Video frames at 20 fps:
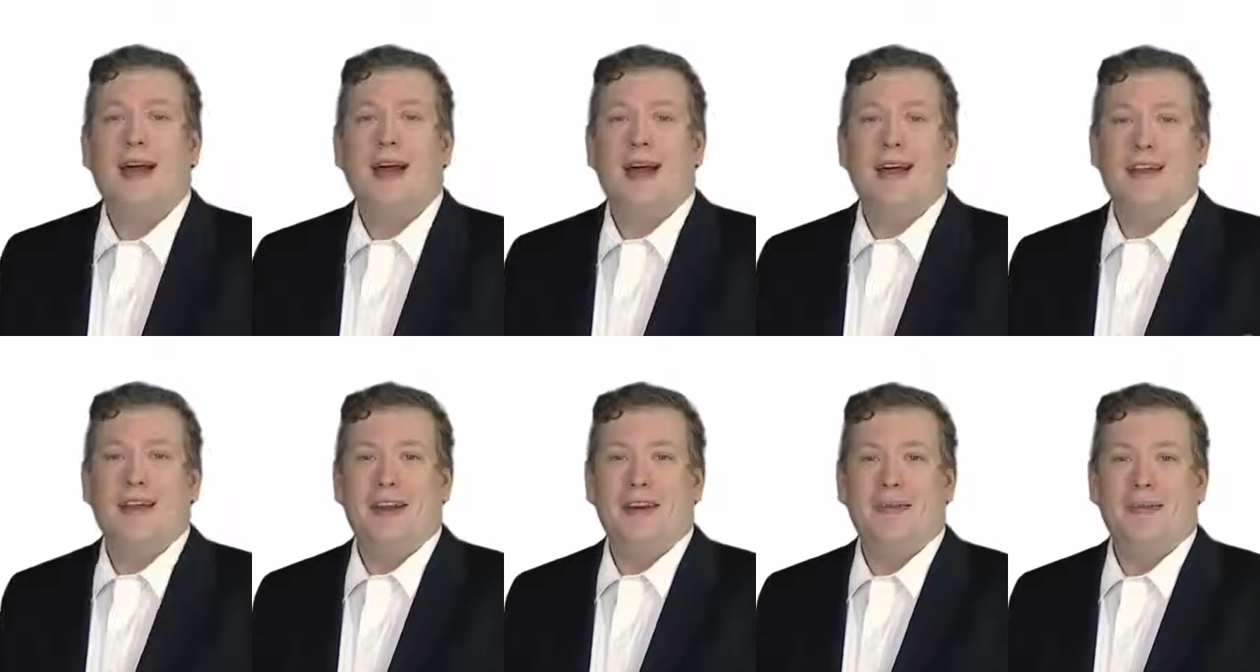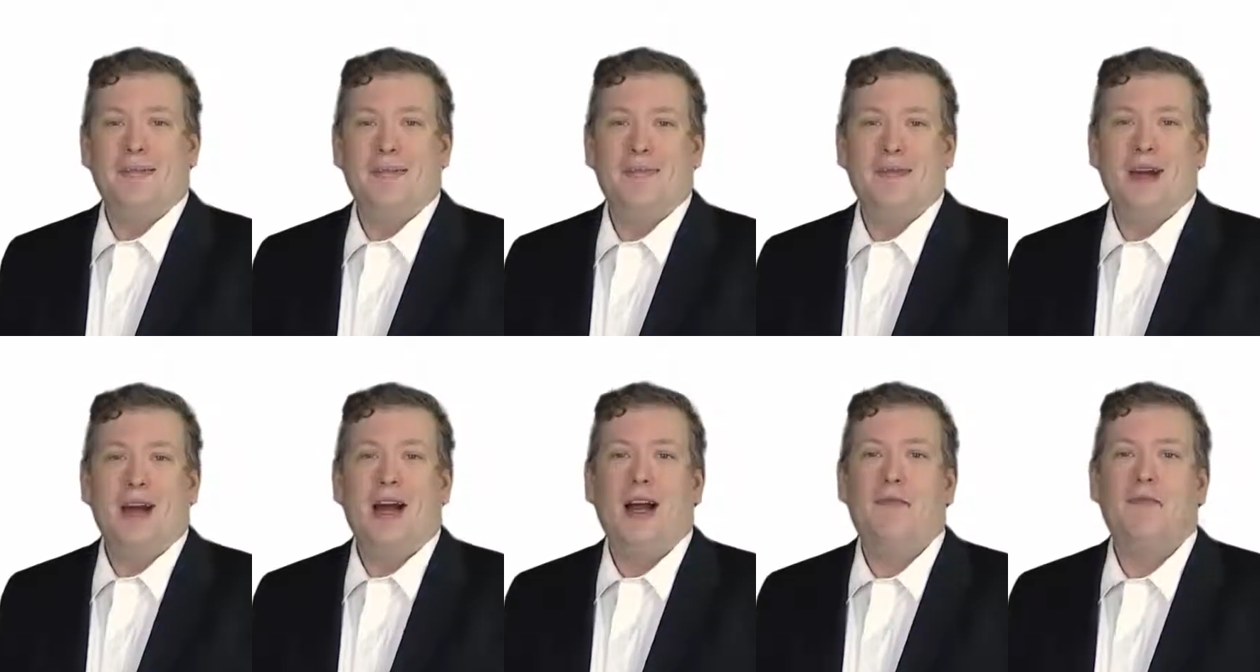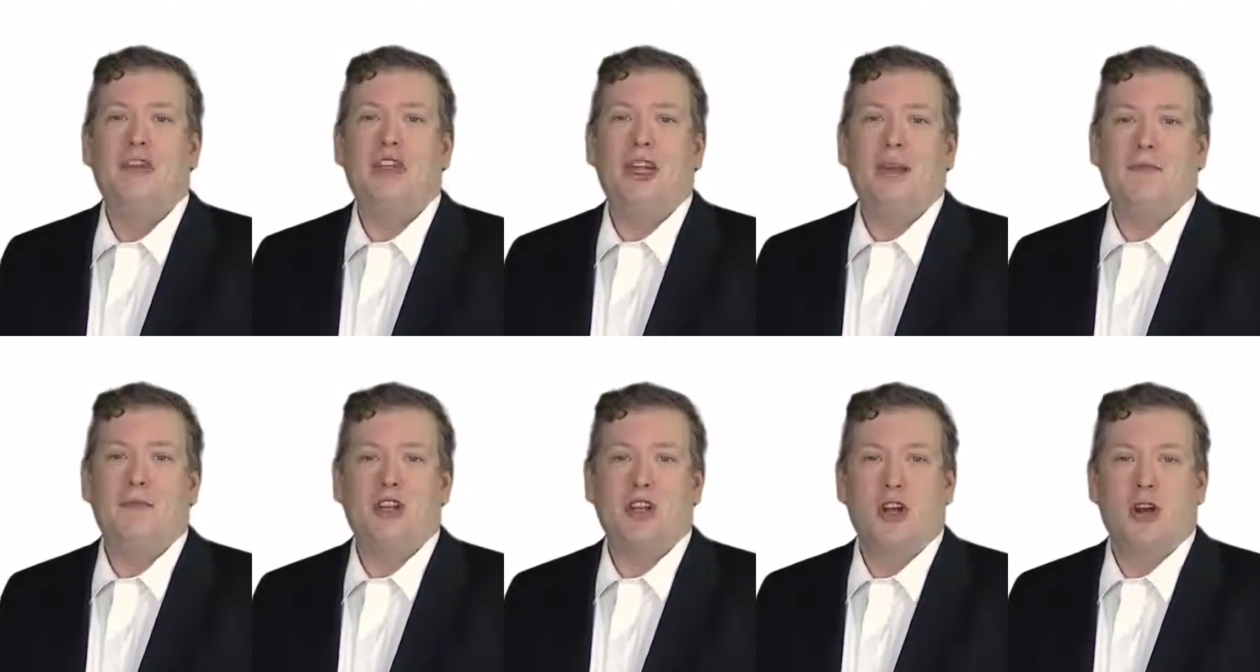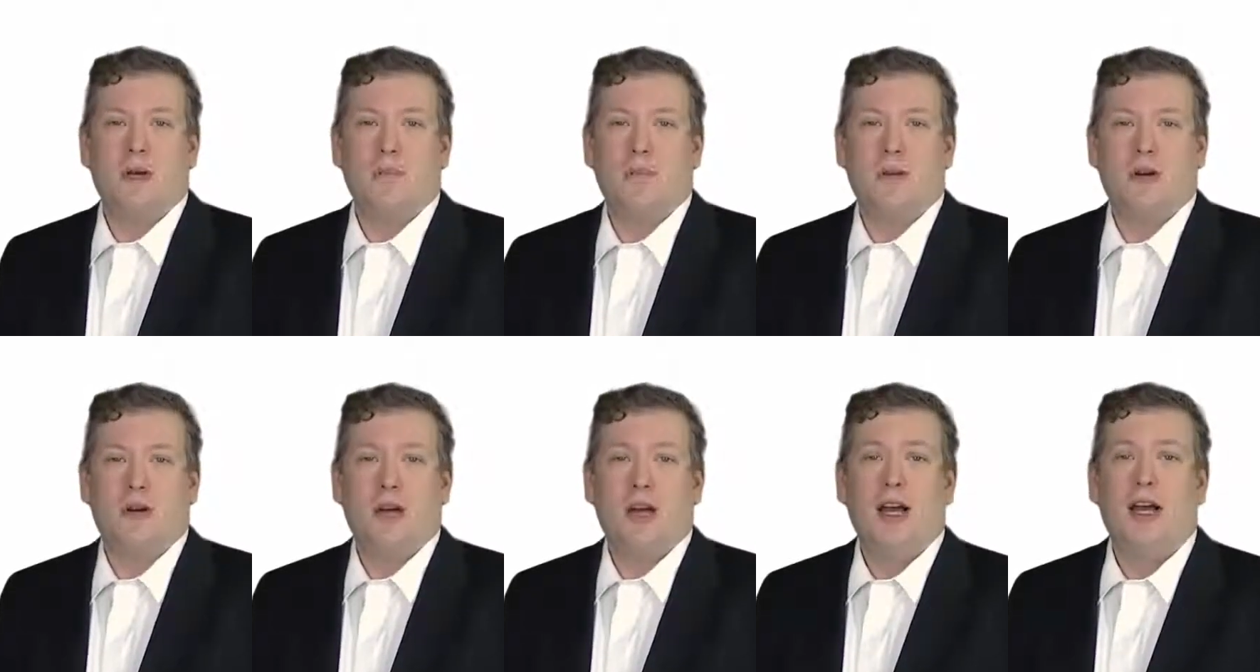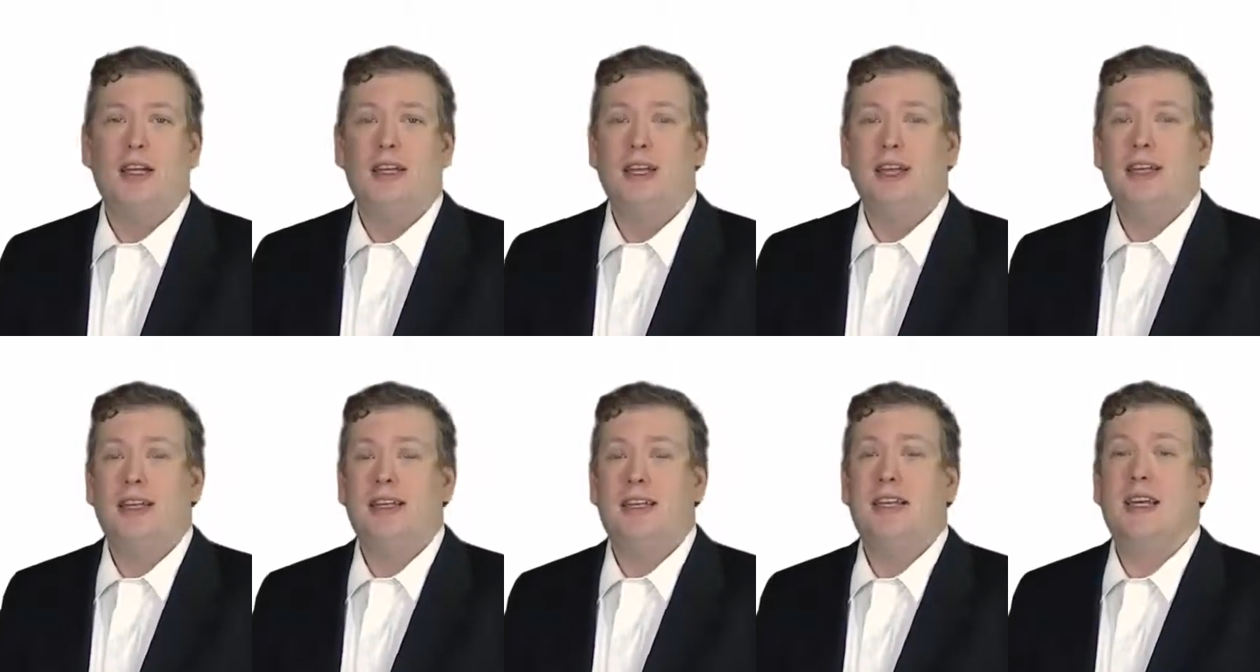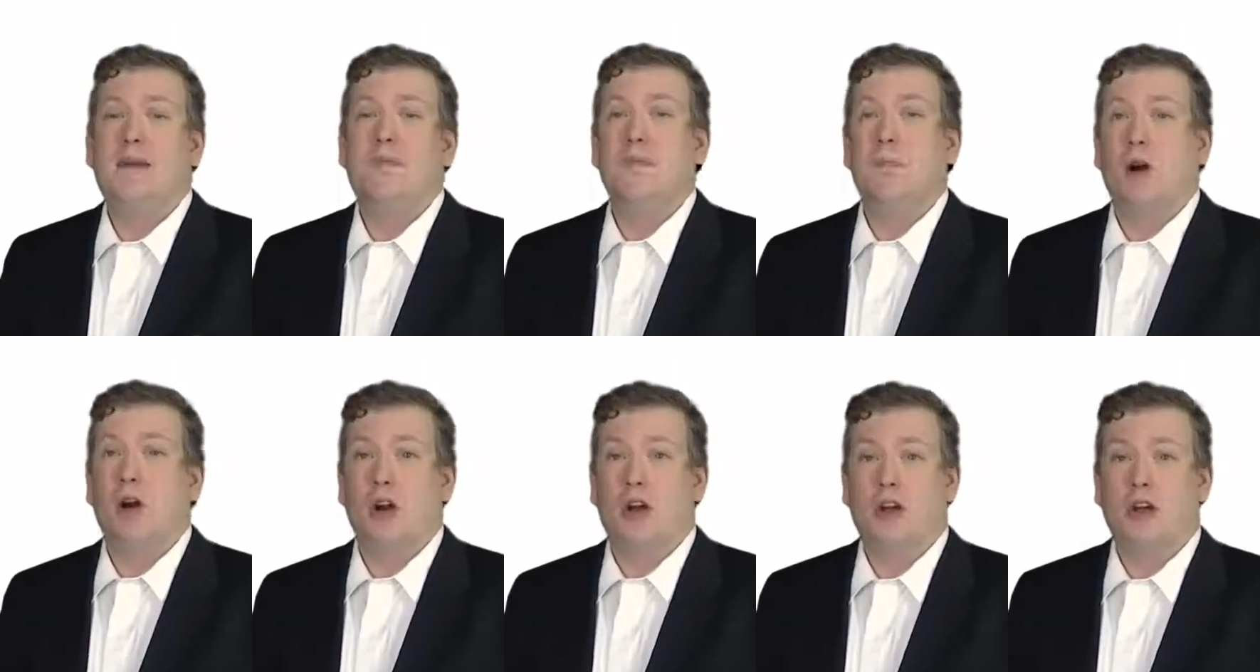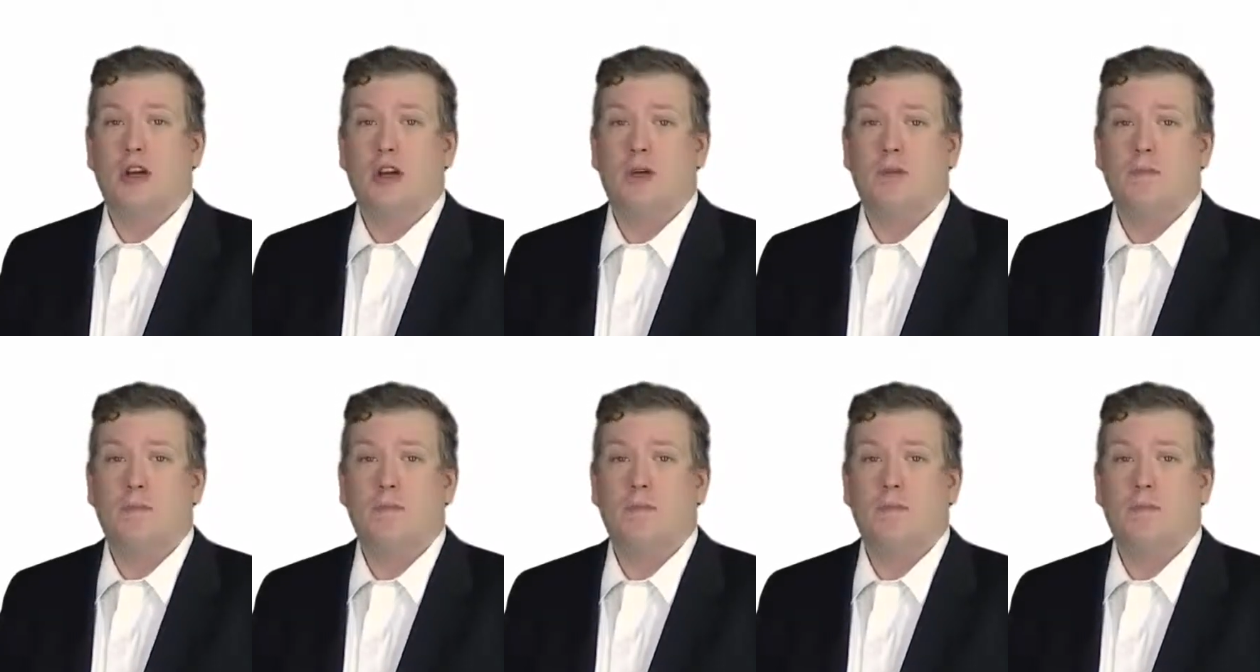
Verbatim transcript: Hi there, I'm James Harper, a LinkedIn marketer.